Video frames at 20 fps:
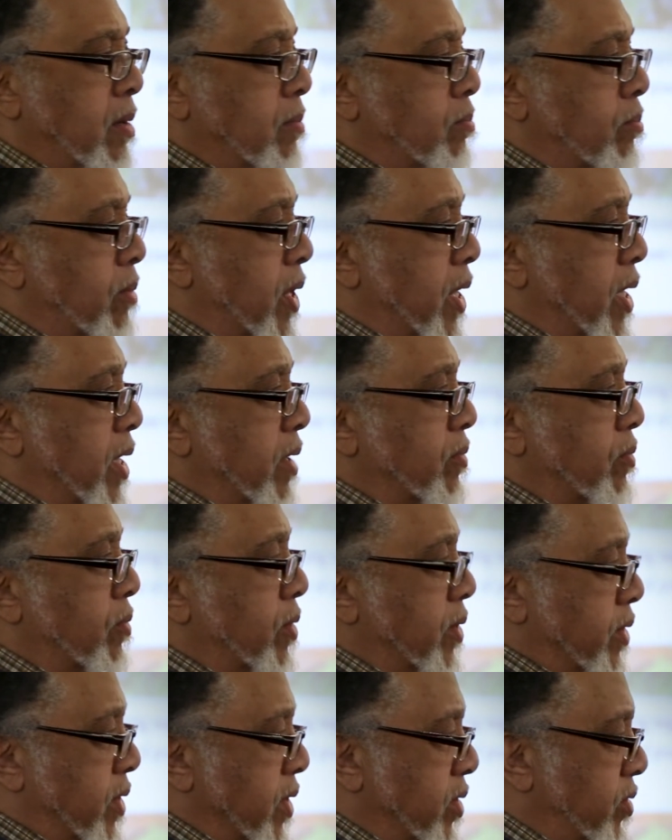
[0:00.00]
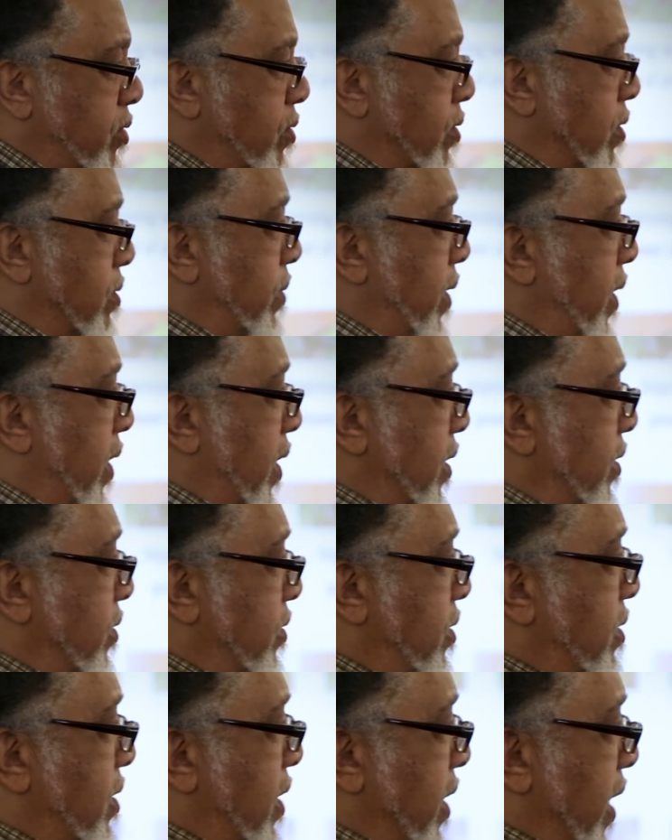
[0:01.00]
But what this group
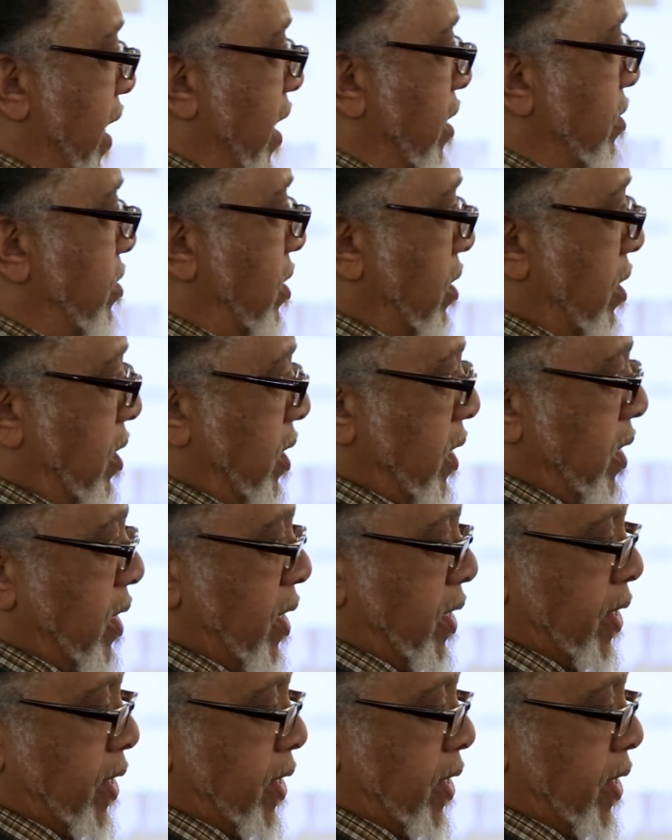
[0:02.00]
does, they actually